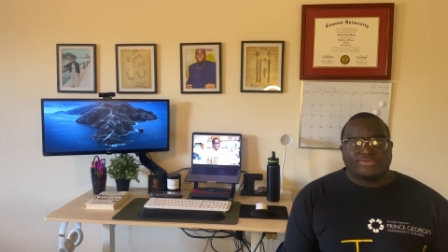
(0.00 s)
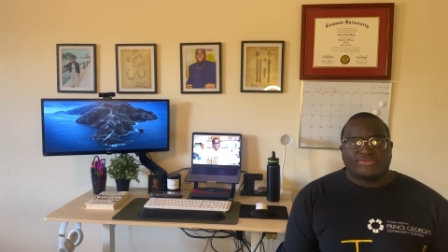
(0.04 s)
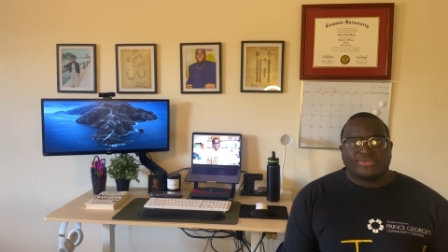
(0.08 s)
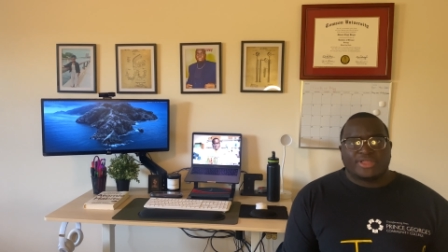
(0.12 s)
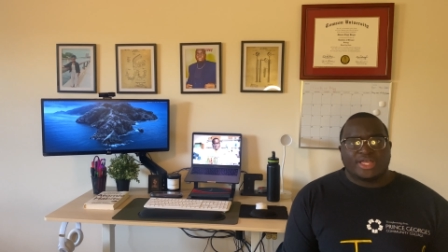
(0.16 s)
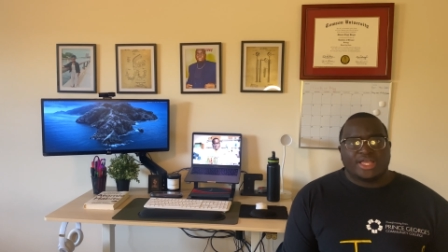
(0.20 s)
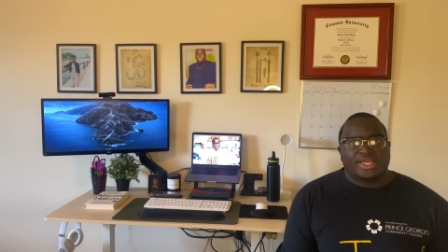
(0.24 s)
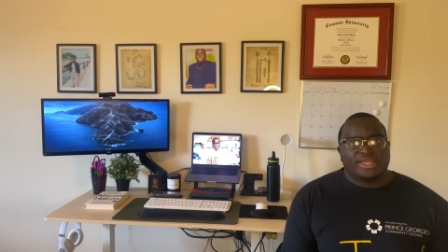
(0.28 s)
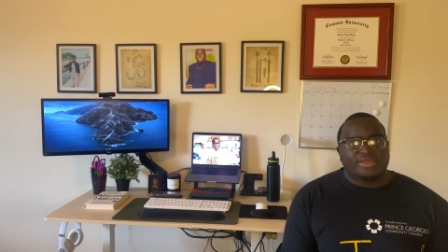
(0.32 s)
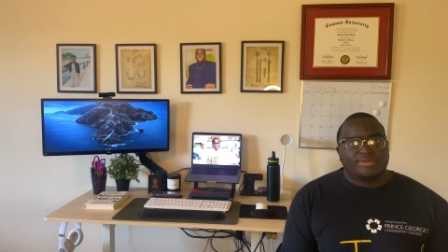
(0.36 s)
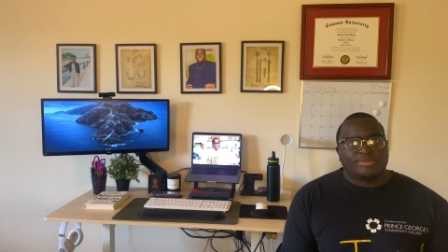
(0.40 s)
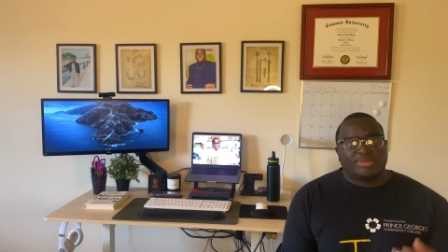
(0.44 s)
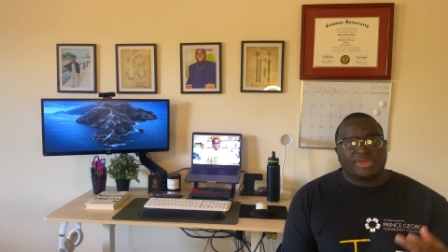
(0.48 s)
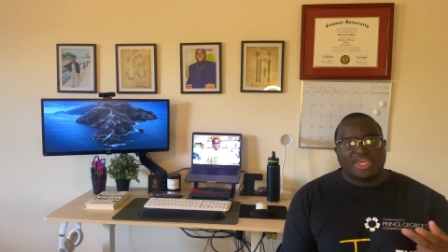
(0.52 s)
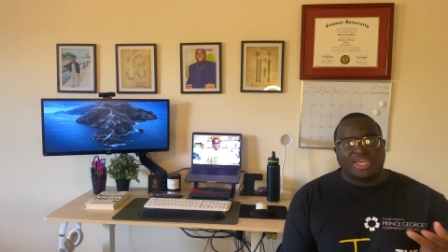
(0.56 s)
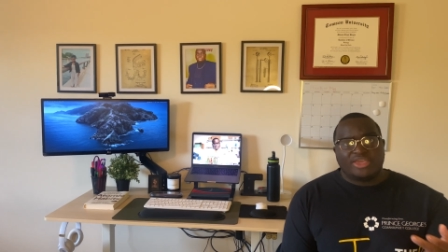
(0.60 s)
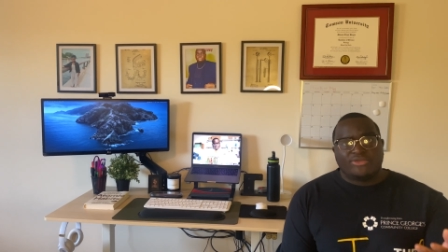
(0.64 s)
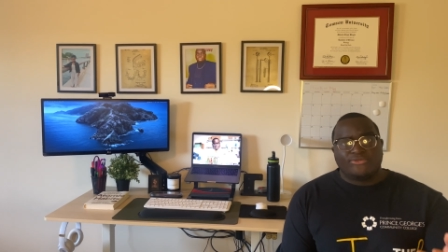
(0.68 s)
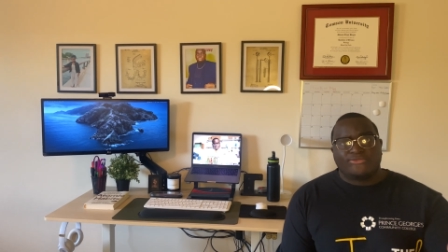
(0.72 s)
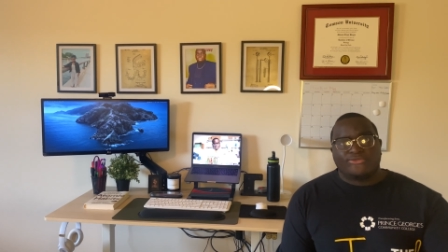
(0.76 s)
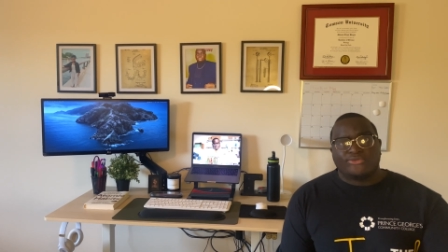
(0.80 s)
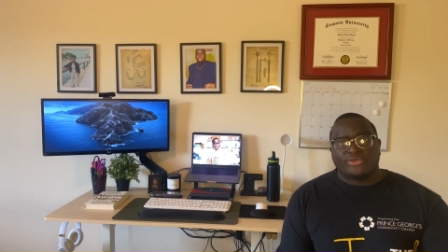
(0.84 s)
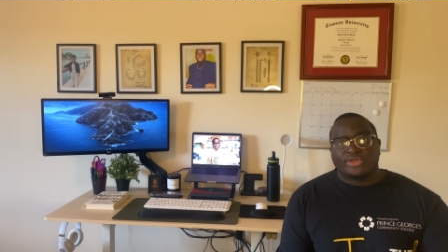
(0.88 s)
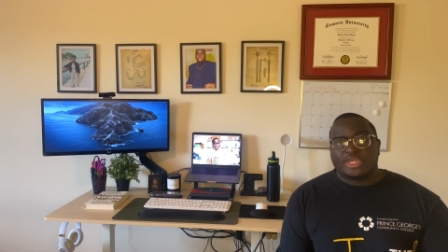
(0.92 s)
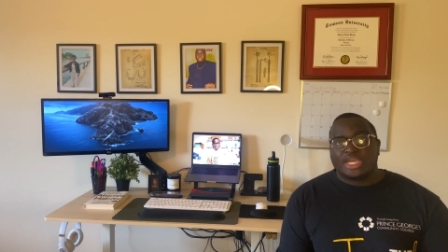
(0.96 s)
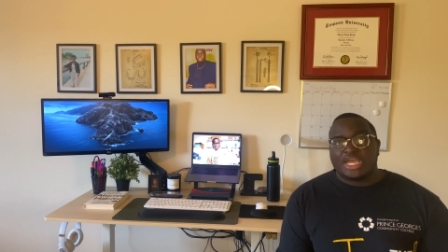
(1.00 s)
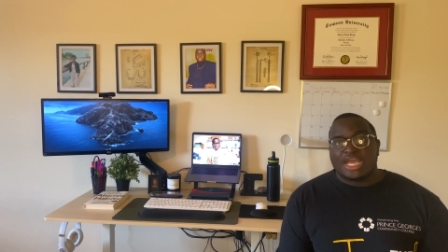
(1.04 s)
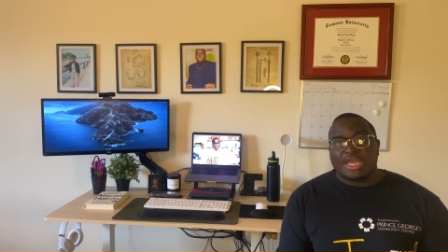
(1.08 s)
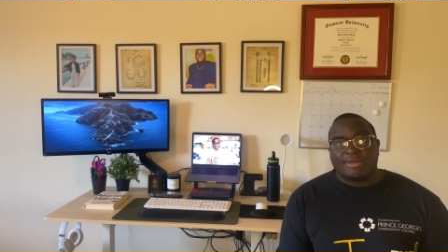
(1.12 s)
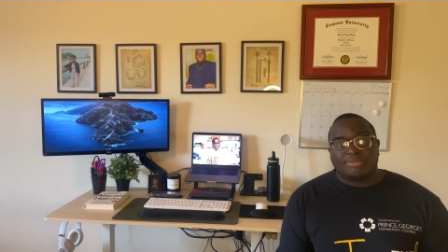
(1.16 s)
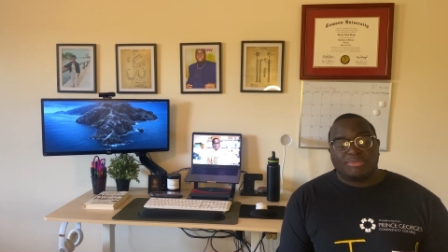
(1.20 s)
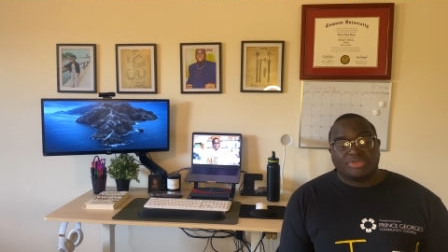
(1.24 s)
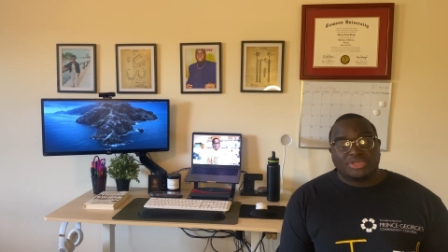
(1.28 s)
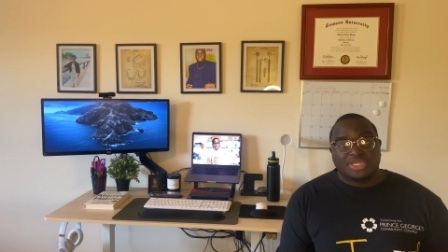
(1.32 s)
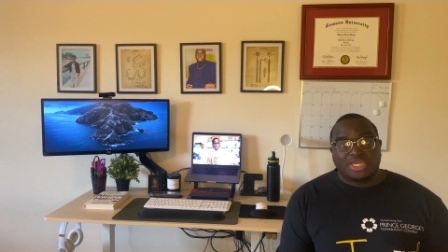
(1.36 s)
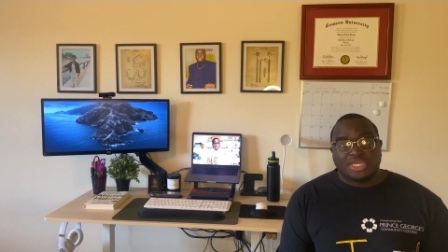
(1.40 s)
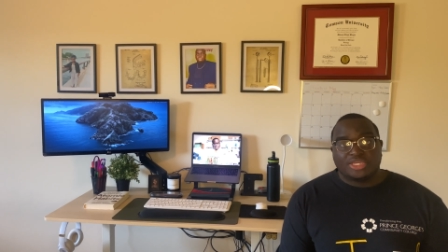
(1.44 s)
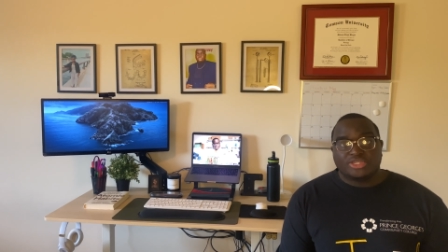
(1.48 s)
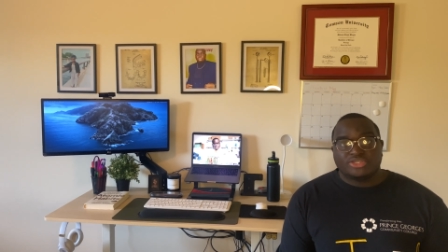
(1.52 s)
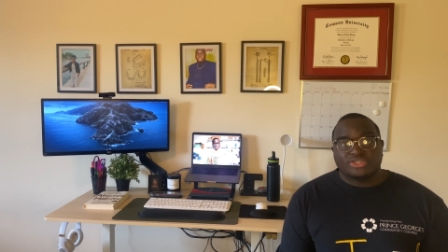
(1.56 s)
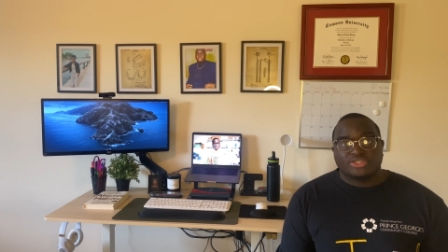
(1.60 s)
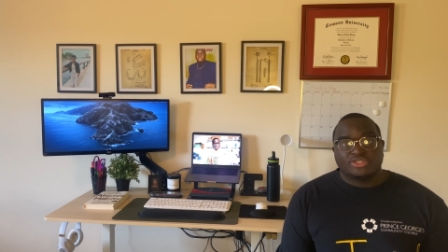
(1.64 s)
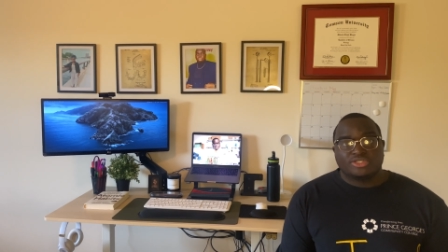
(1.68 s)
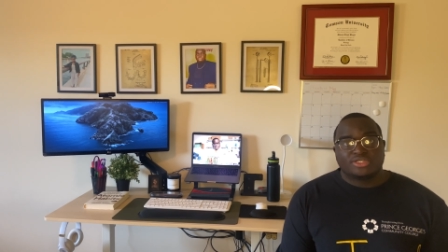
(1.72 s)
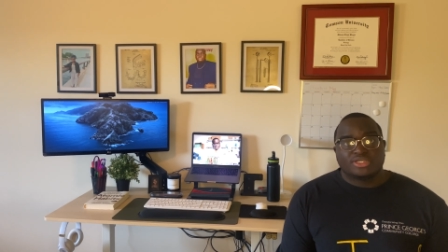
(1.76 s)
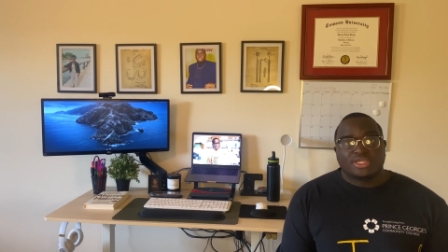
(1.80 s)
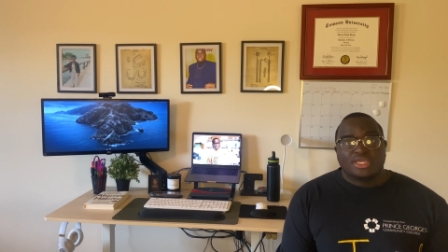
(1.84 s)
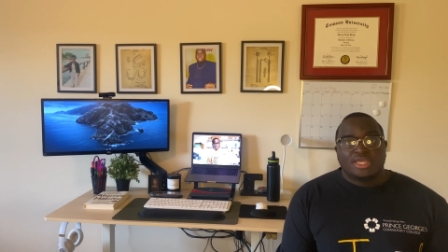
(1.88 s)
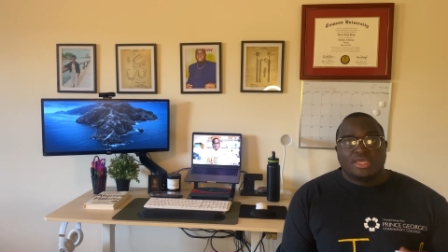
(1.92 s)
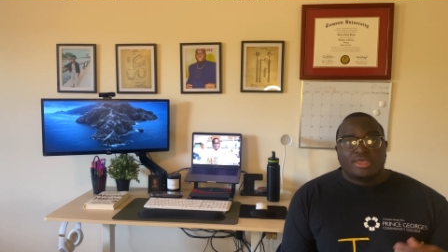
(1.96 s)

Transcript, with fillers: like paying for your applications,